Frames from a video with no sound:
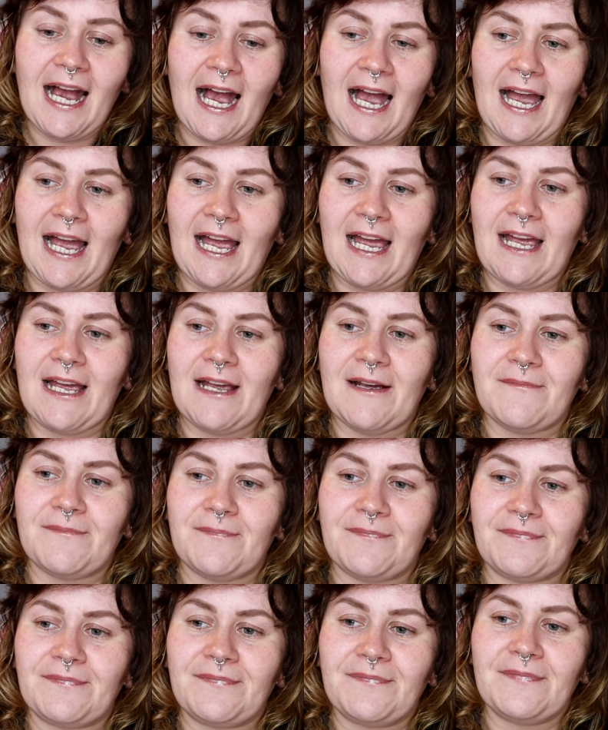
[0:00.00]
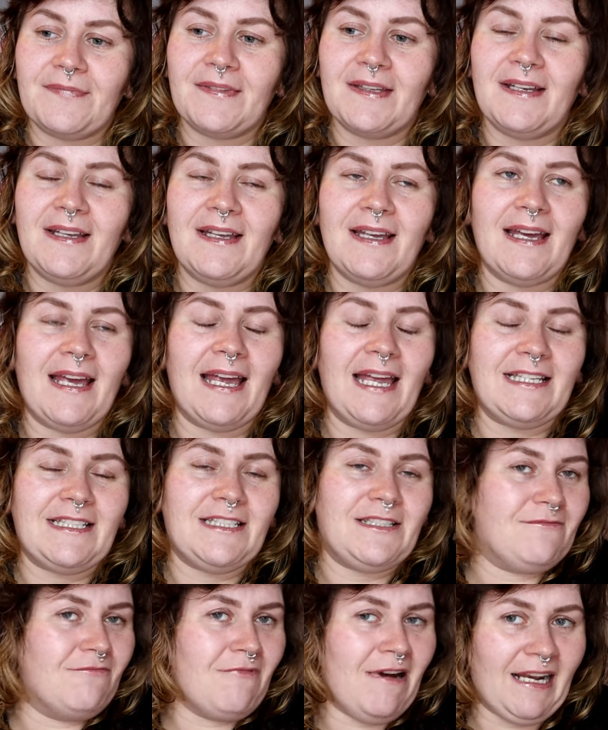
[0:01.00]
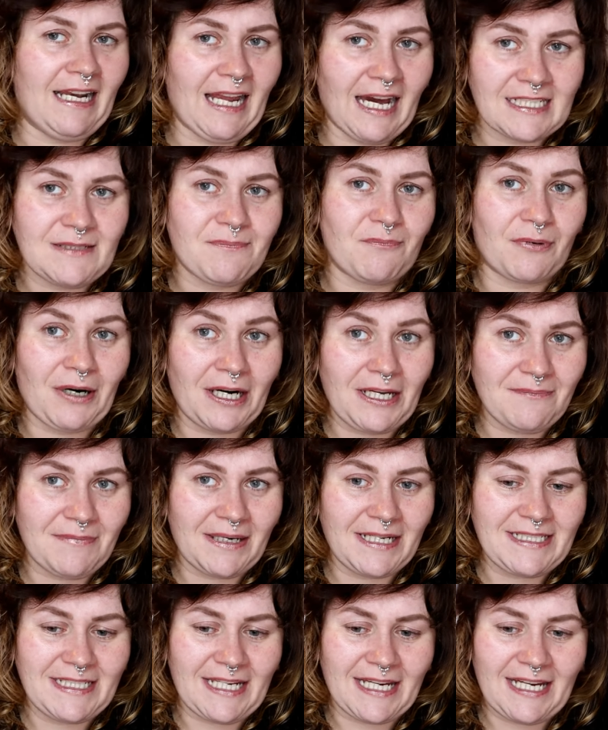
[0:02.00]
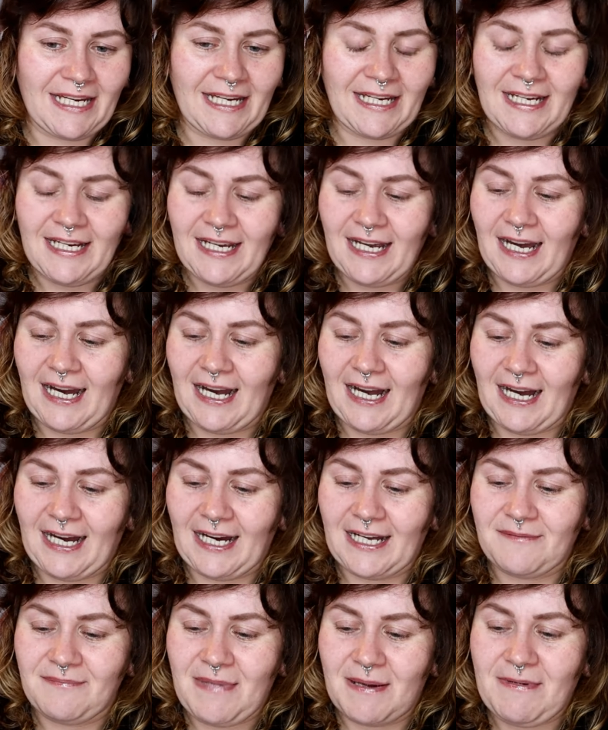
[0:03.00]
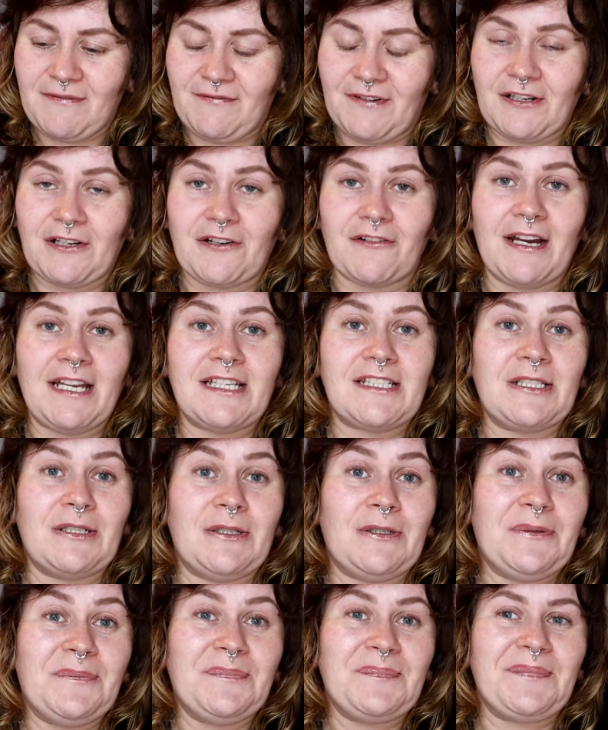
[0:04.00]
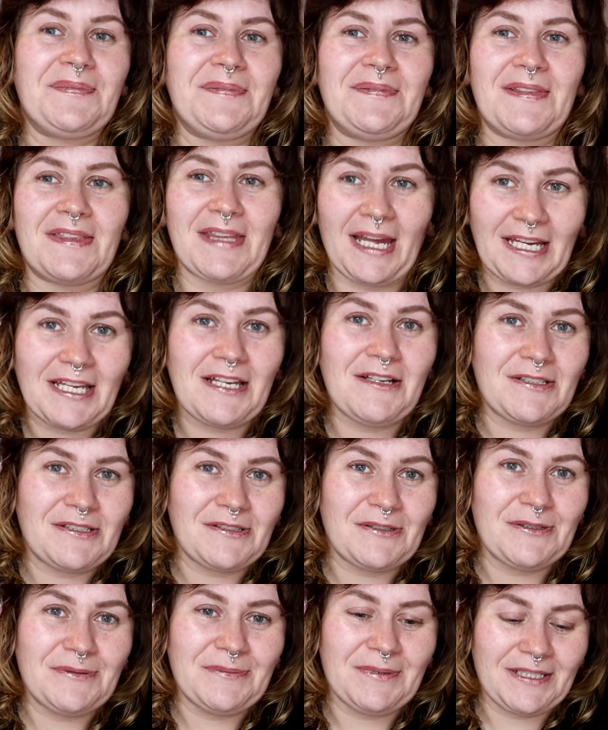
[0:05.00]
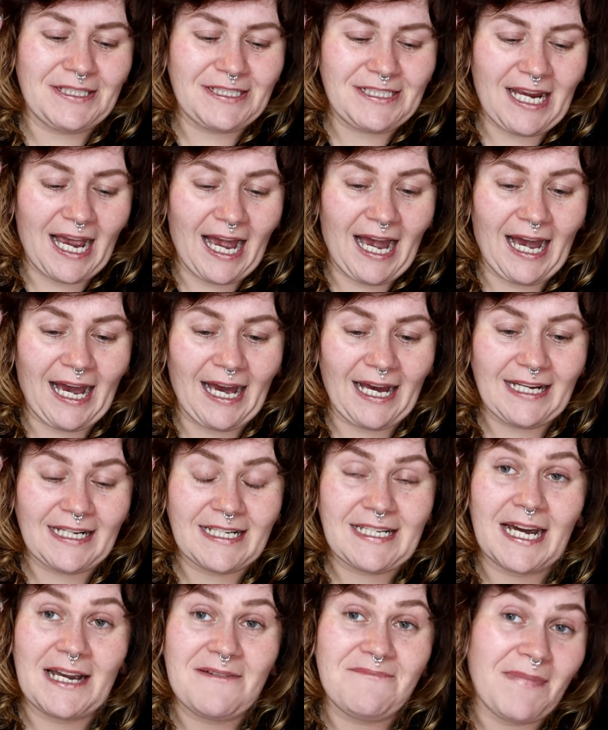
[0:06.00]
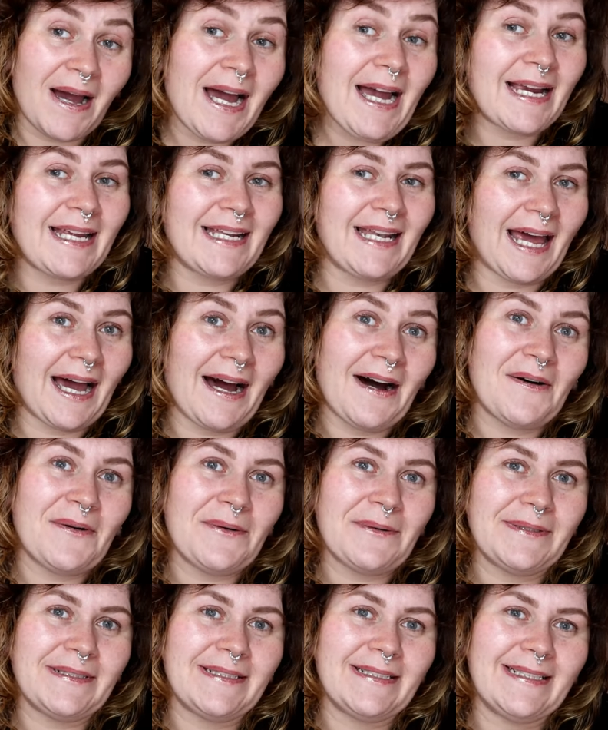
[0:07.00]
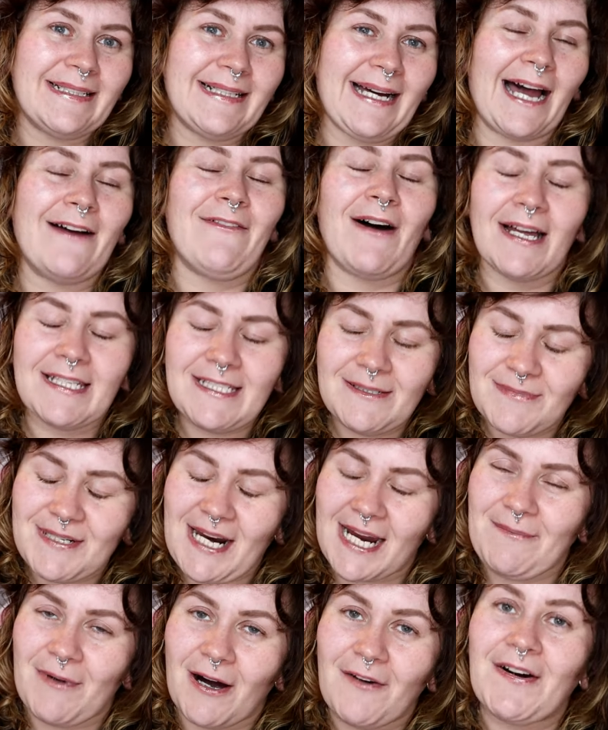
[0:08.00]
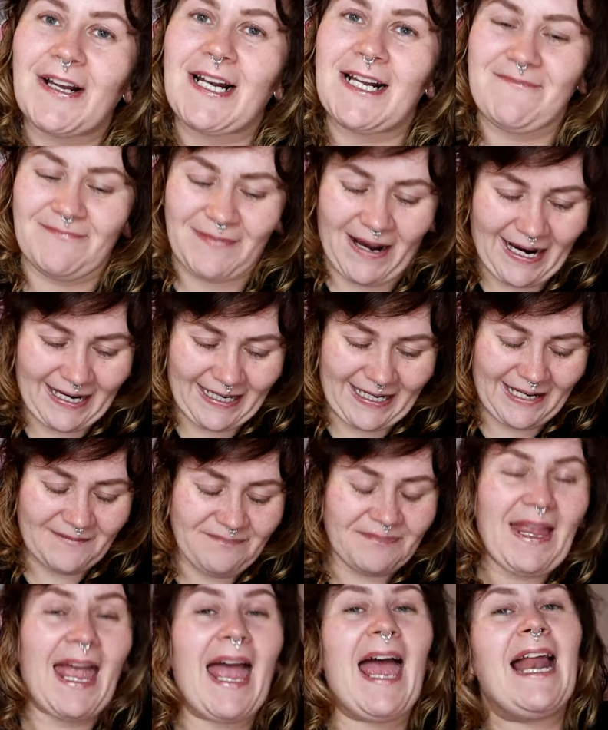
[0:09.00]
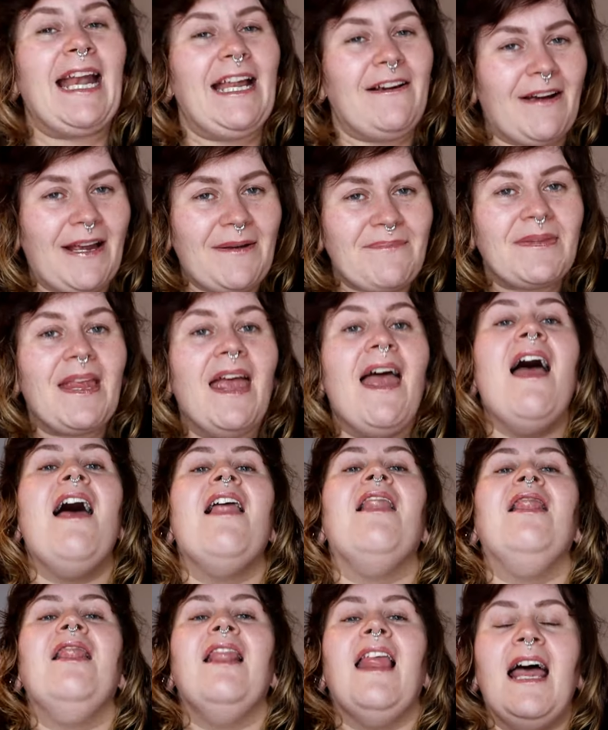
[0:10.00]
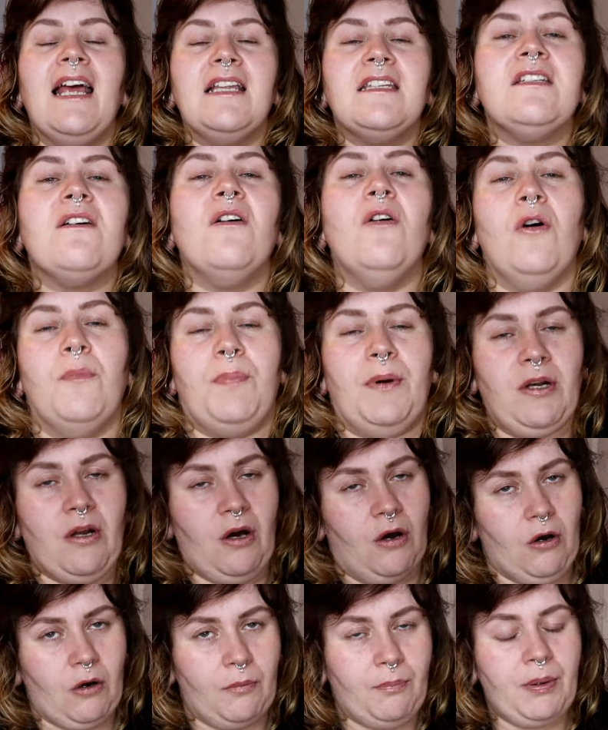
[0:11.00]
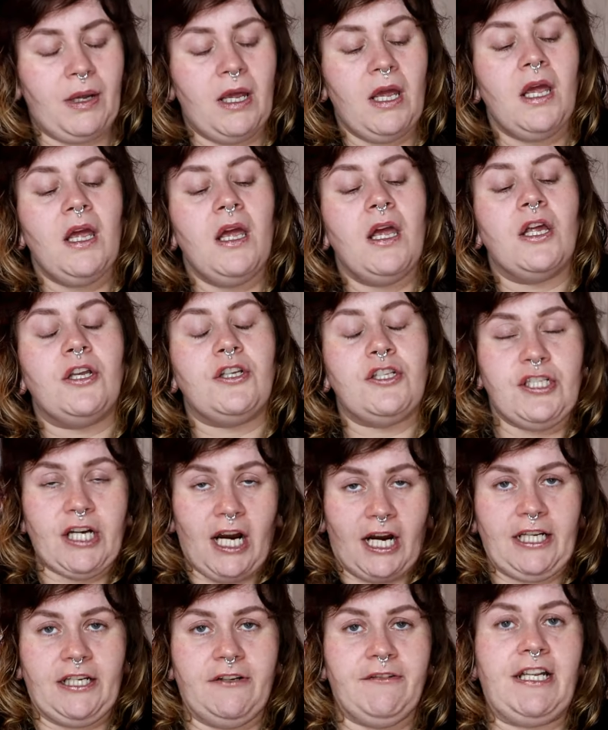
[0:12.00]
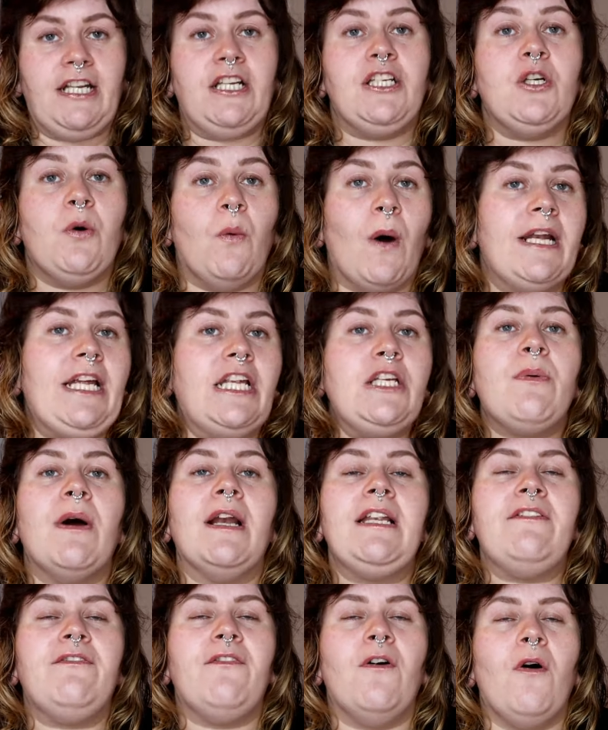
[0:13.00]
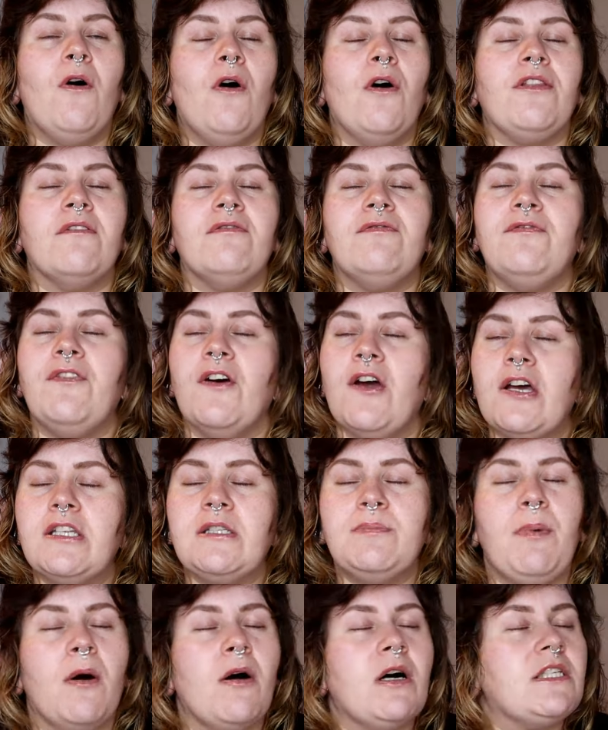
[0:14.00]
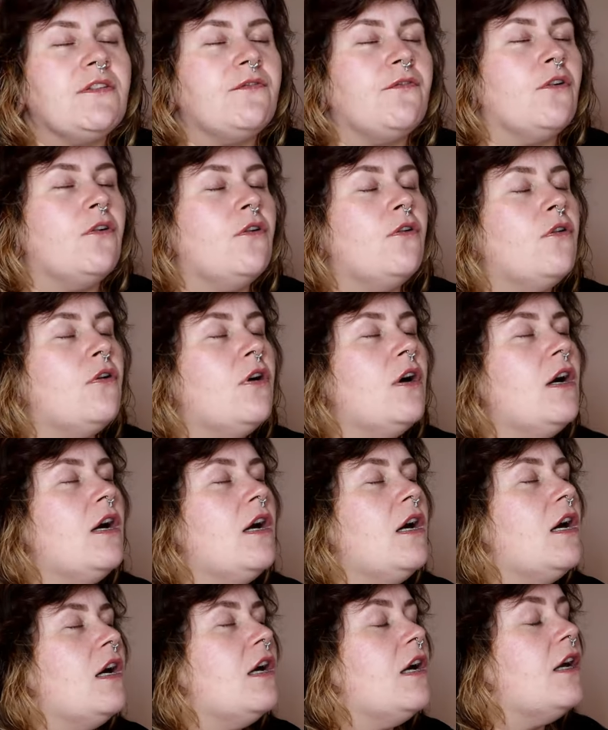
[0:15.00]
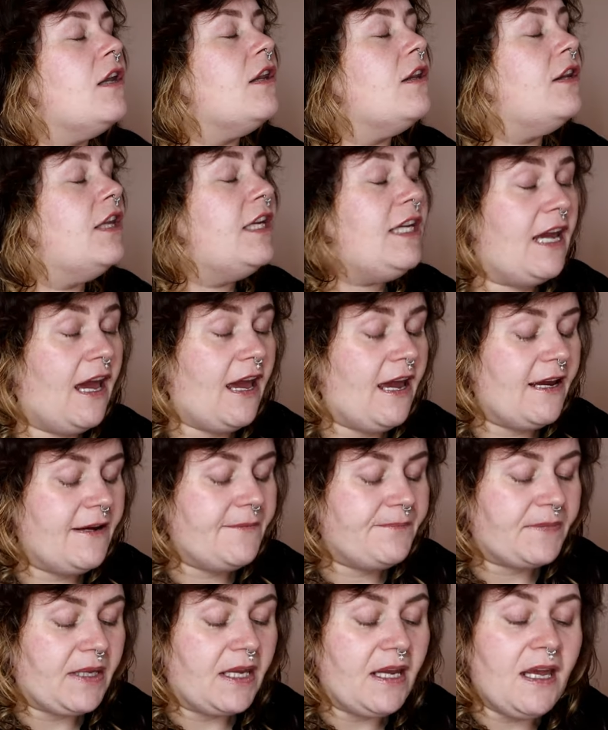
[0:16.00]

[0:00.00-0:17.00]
It really has brightened my day and made me feel great. So thank you so much. And I'm back now. I've had some time off and I'm back. Anyway, let's open up January 2024, the first box for the year